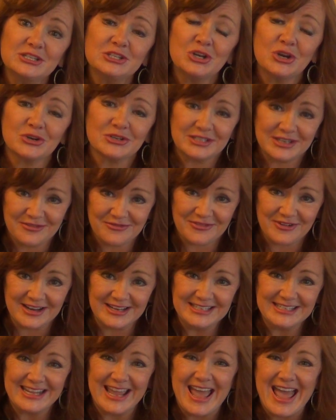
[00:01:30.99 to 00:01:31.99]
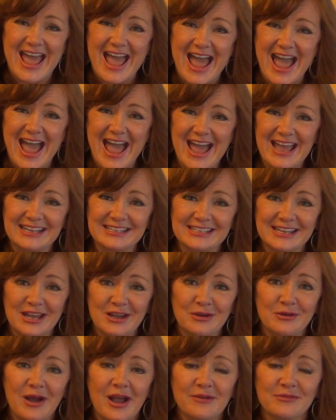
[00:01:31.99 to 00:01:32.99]
year different, and
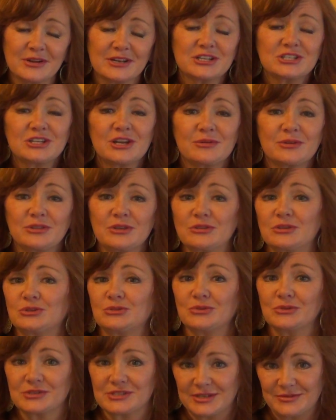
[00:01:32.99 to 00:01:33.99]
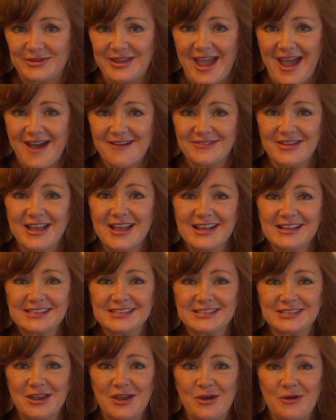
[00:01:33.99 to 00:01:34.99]
I want to share with you the tools that we have.
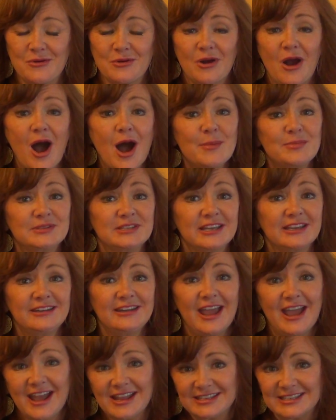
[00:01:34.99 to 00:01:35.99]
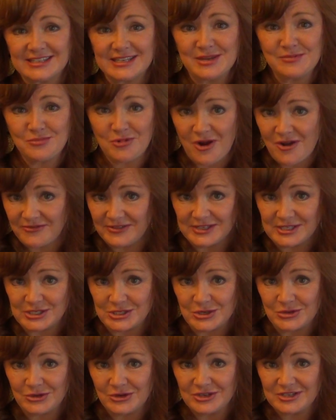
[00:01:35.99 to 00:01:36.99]
So opt in at
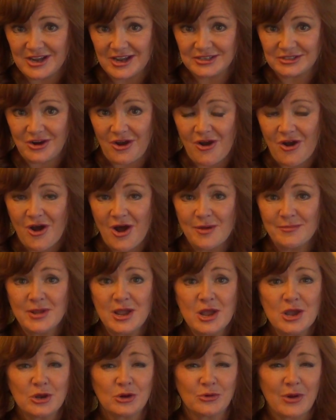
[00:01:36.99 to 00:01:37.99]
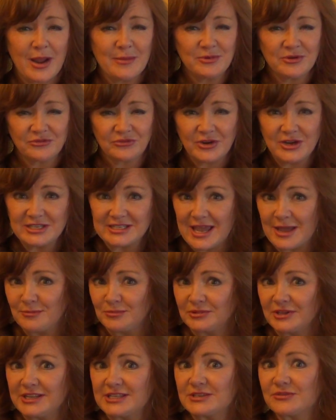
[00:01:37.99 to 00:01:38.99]
seeprofitssooner.com. Grab your free
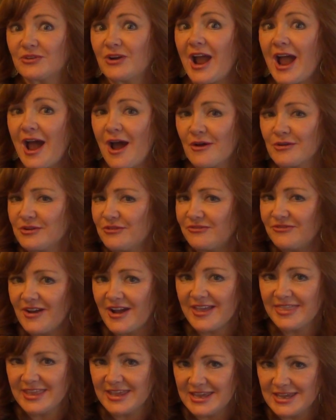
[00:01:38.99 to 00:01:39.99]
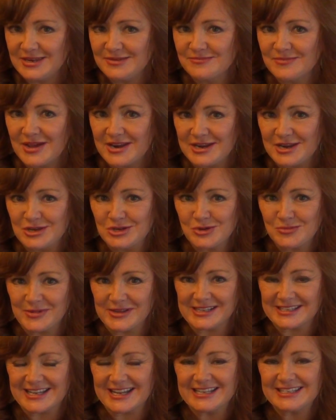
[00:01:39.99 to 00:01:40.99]
templates for how to find the hidden money in your
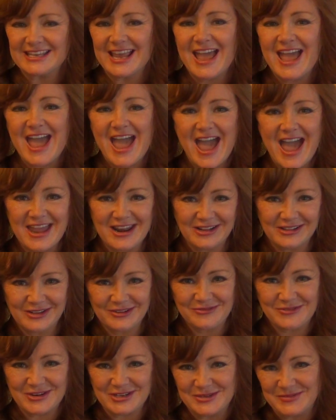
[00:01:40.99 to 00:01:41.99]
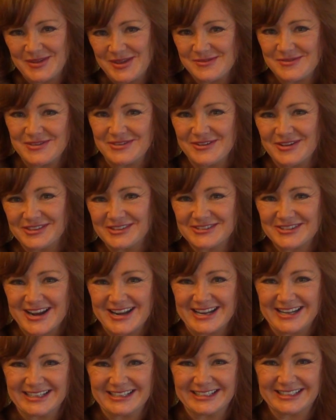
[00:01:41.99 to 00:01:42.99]
business, and I look forward to being with you on the
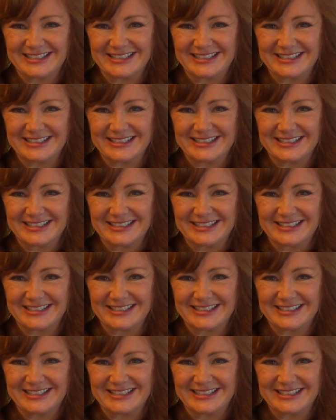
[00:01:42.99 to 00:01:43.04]
training.